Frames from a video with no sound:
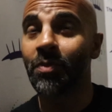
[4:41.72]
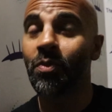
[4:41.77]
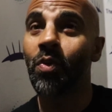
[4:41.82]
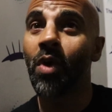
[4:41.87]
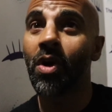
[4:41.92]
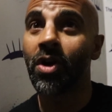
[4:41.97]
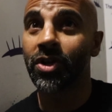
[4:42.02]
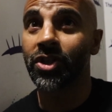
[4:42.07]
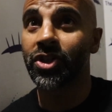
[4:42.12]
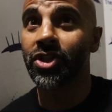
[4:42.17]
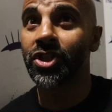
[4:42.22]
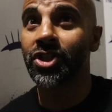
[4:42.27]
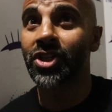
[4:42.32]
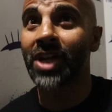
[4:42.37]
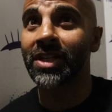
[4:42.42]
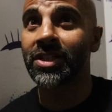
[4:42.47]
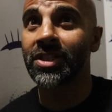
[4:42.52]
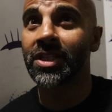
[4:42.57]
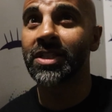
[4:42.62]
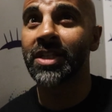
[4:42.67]
What are the
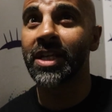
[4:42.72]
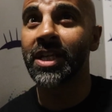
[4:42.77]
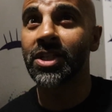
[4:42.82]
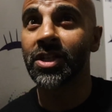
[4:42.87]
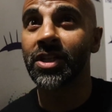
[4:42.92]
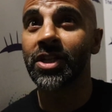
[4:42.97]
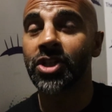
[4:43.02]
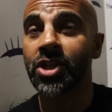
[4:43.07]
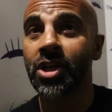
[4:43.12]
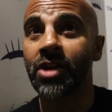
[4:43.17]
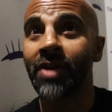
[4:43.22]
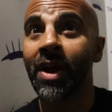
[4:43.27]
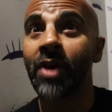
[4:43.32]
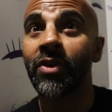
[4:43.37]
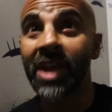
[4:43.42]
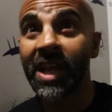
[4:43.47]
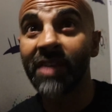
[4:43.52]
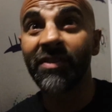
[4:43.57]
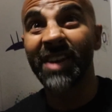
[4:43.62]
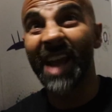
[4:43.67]
chances that he's going to turn
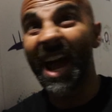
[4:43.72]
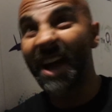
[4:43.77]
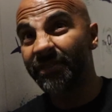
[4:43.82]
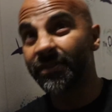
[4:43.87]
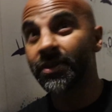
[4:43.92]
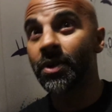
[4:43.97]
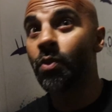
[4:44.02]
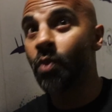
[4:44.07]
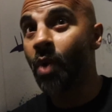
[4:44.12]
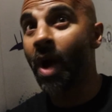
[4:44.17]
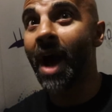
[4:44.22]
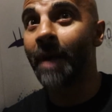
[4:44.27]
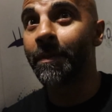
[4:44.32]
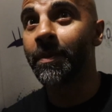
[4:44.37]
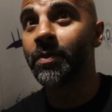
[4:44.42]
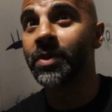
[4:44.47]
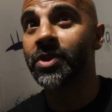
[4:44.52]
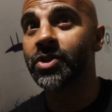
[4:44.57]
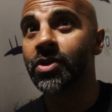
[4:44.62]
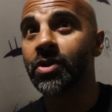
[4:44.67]
around even after what
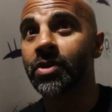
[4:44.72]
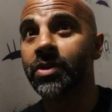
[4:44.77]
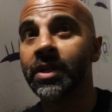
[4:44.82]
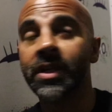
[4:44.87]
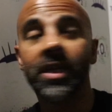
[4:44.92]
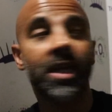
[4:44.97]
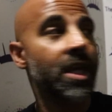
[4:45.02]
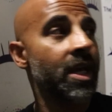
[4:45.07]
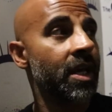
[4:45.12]
happened with Jordan?